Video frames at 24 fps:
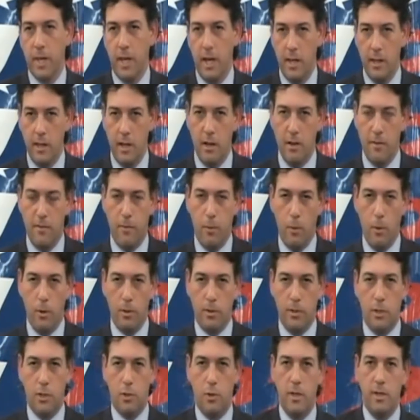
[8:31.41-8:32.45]
and therefore
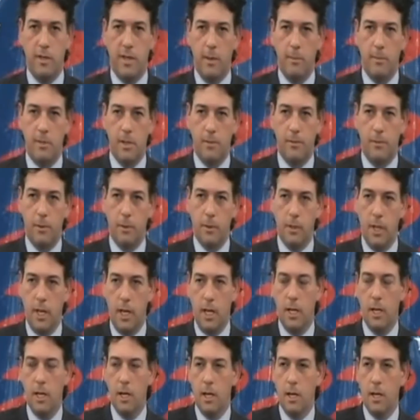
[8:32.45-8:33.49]
to treat them
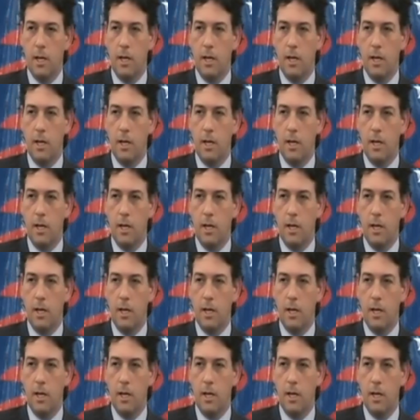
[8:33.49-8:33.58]
differently